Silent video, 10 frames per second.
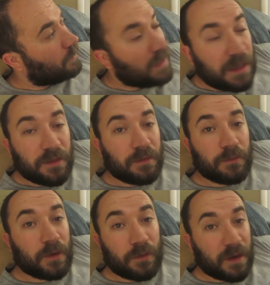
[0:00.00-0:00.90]
any,
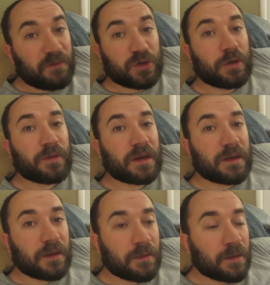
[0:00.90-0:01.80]
we don't have a show that
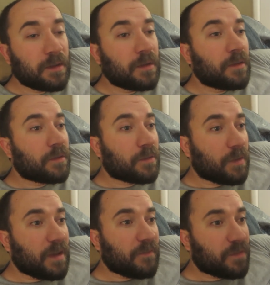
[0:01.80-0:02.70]
day.
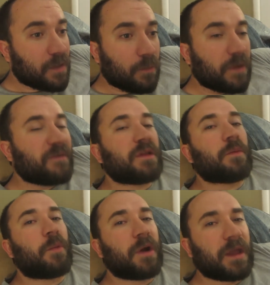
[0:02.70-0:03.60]
So we have, we have a
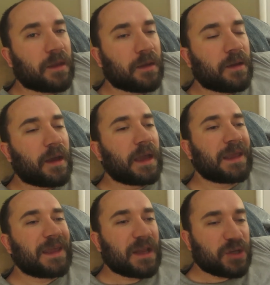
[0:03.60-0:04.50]
little break. I
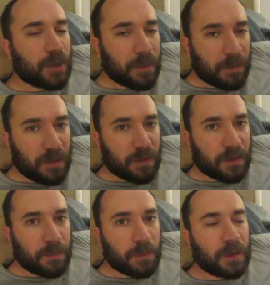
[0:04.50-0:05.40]
can catch up on my
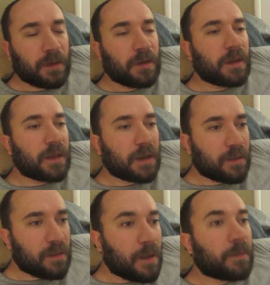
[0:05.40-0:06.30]
sleep, and I
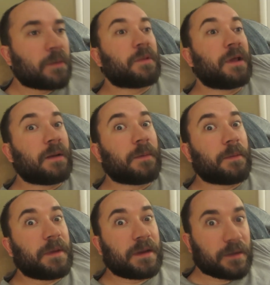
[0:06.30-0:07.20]
can stop complaining
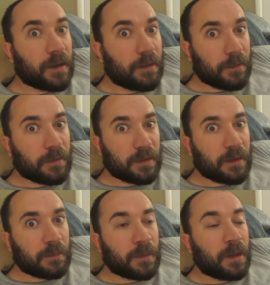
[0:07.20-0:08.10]
about being tired all the
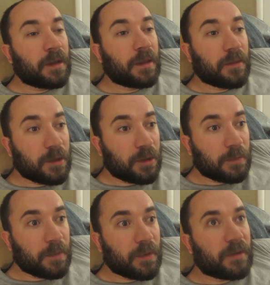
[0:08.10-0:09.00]
time. And then you
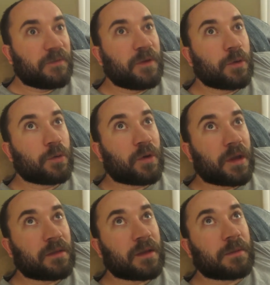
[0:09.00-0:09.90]
can be like, phew,
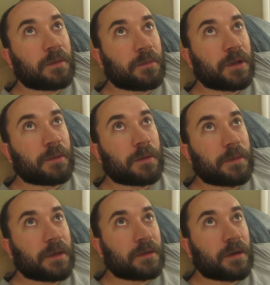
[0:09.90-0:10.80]
Craig, stop complaining
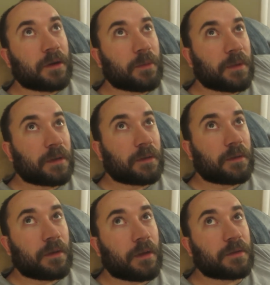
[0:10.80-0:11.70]
about being tired all the,
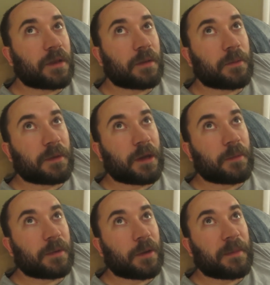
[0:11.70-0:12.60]
all the time. Oh my God,
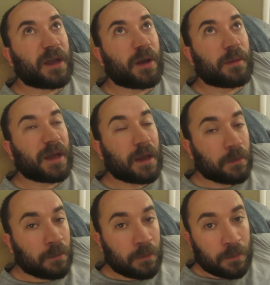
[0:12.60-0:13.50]
oh my God, oh my God, oh my
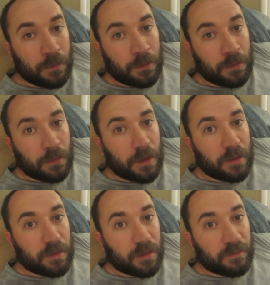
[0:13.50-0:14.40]
God.
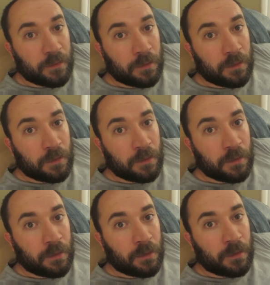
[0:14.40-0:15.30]
And stuff.
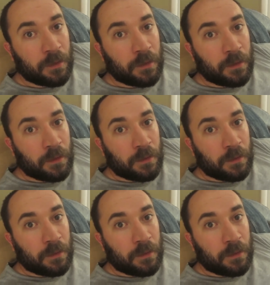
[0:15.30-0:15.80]
I